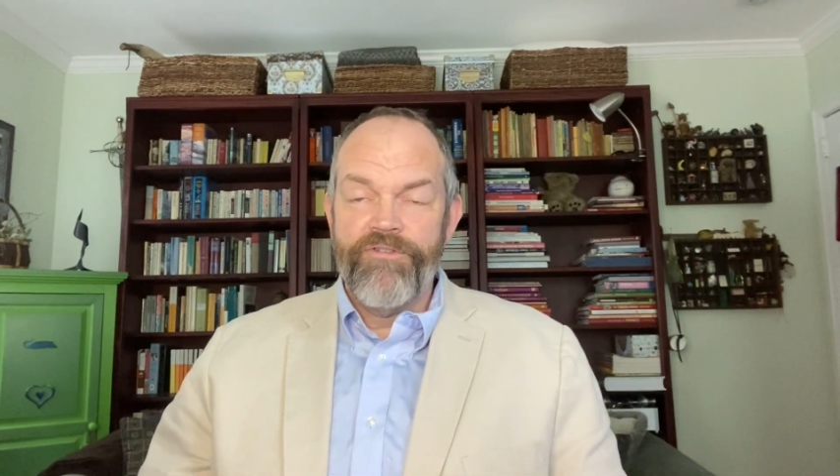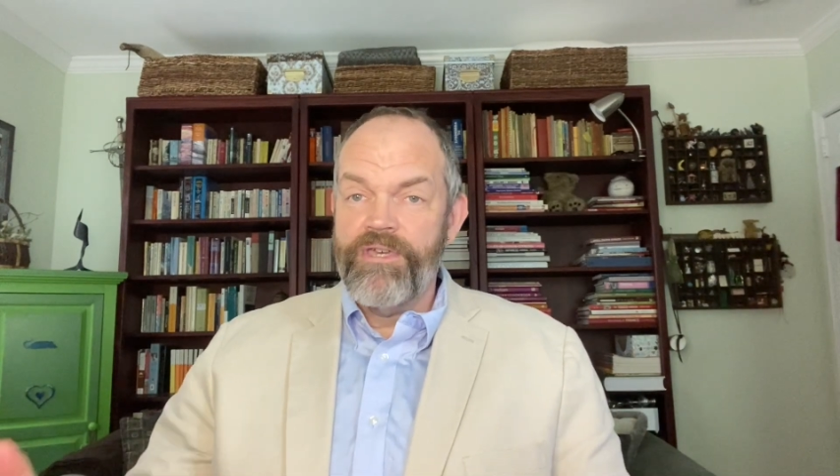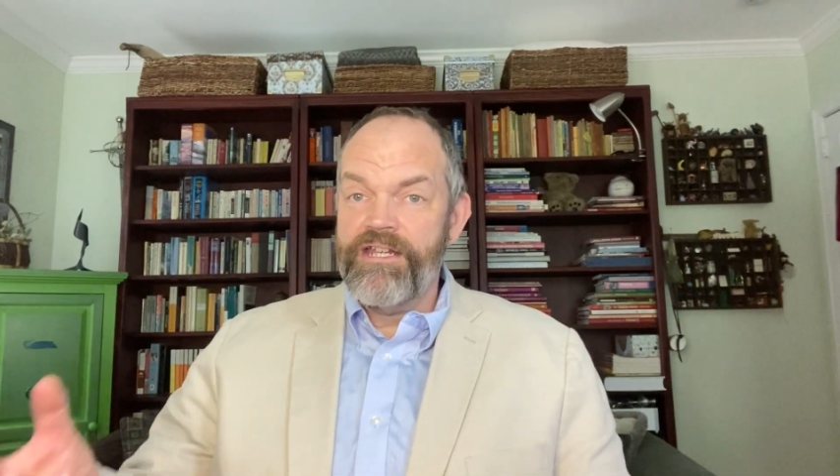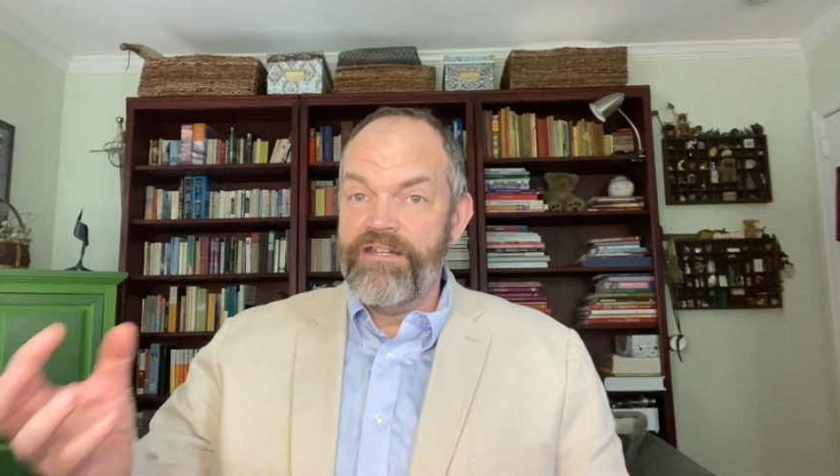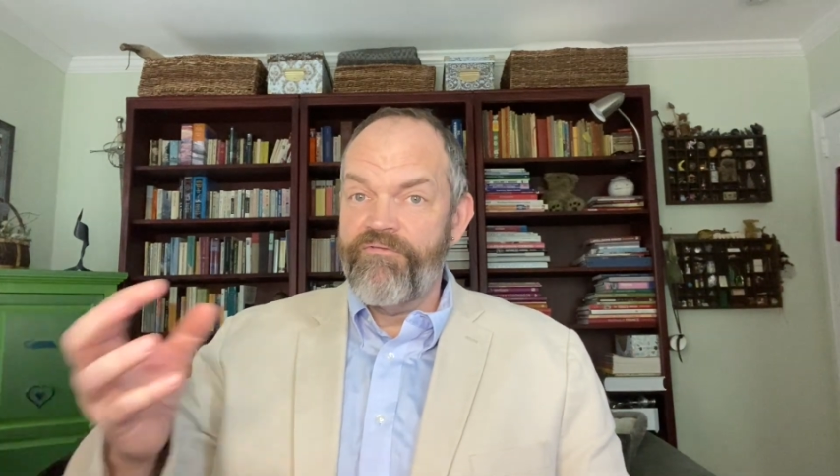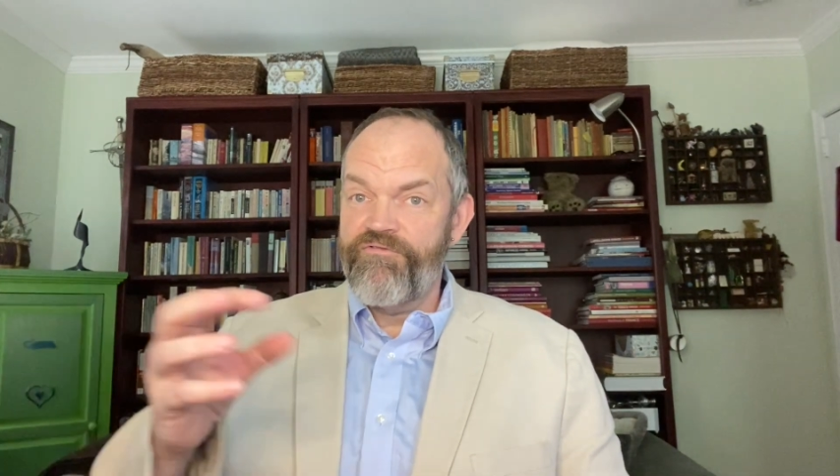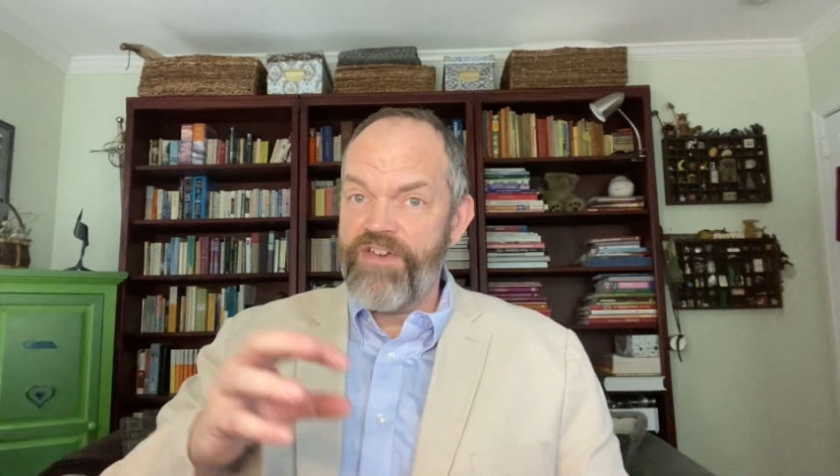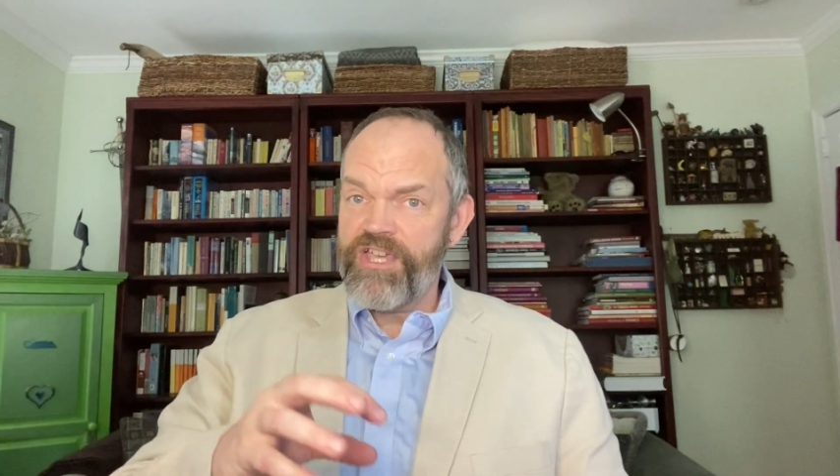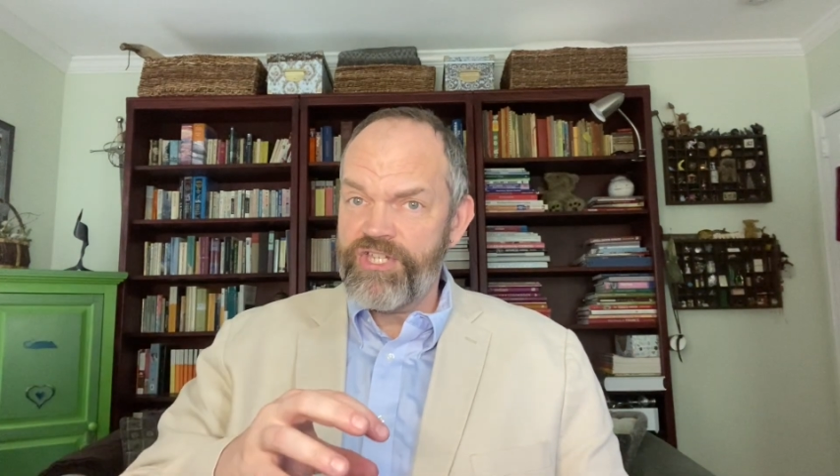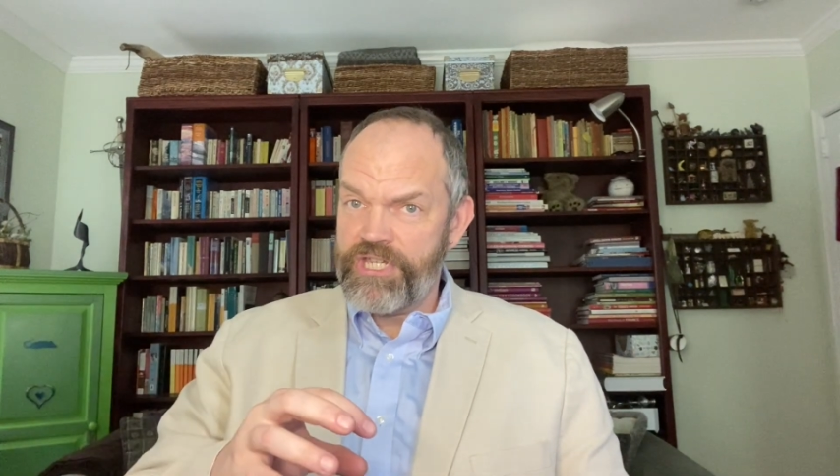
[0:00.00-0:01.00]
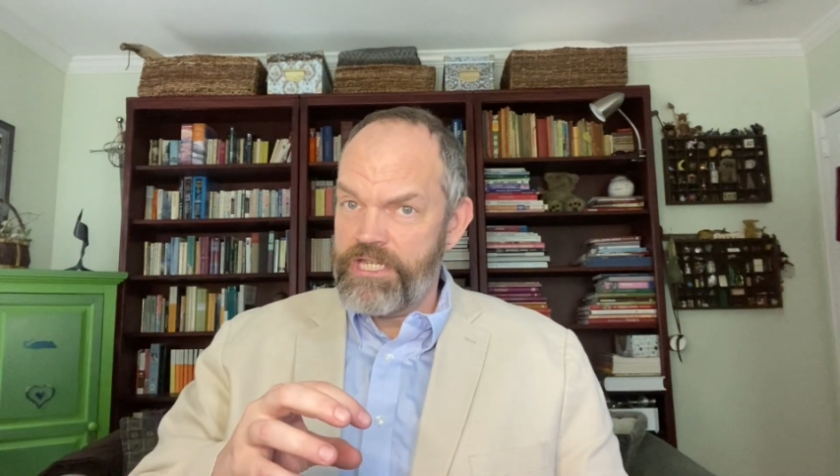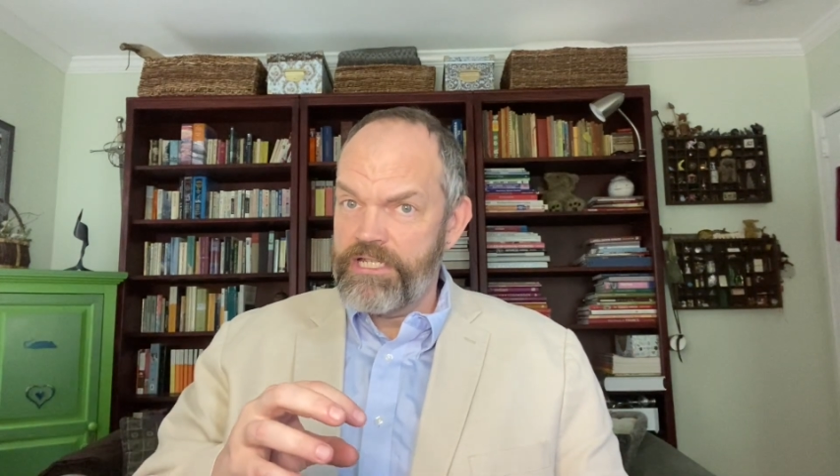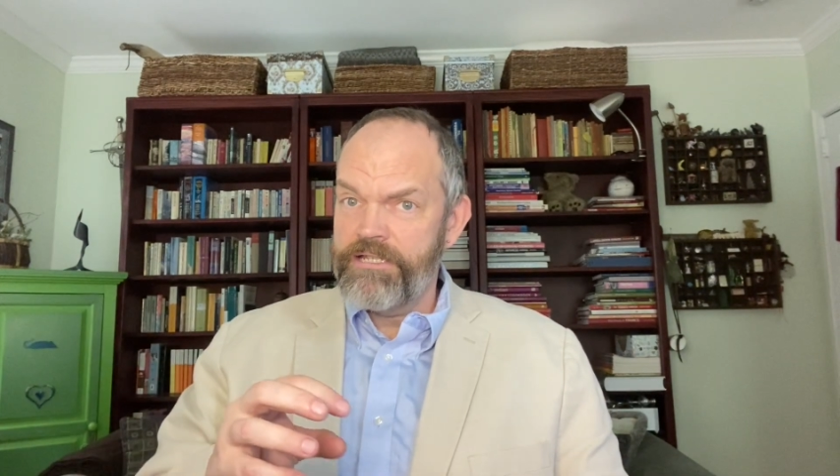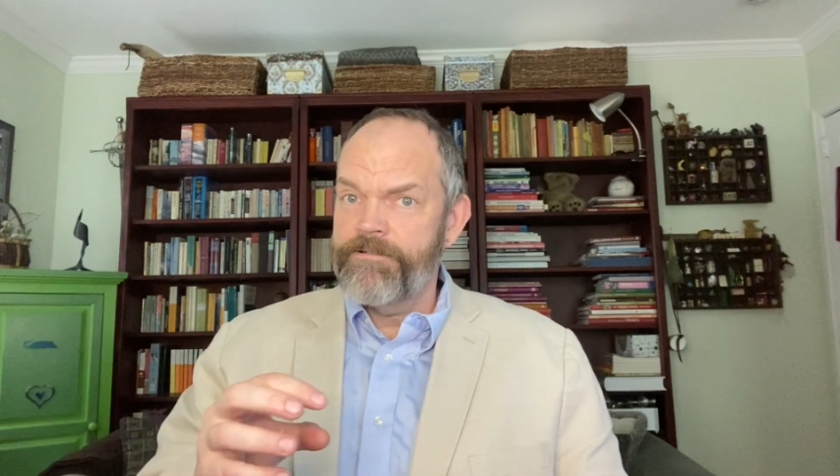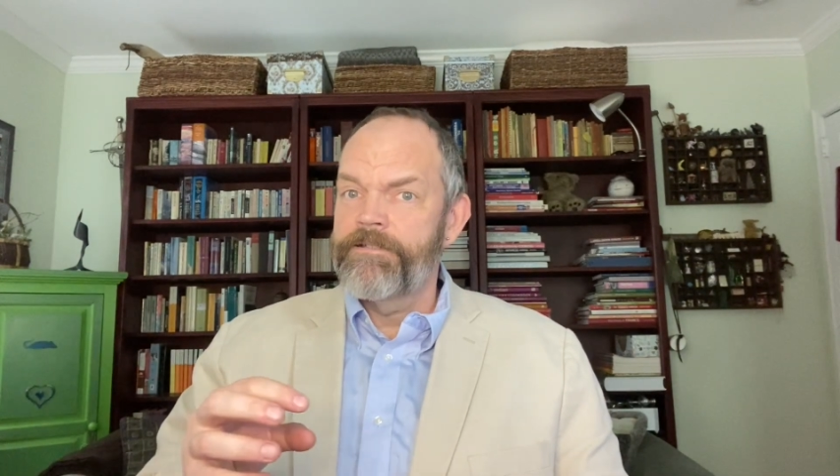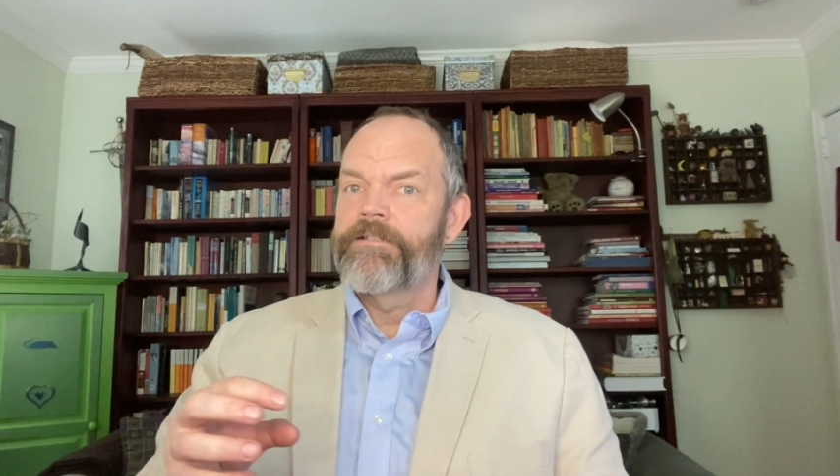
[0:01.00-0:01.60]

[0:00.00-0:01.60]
you get an infection,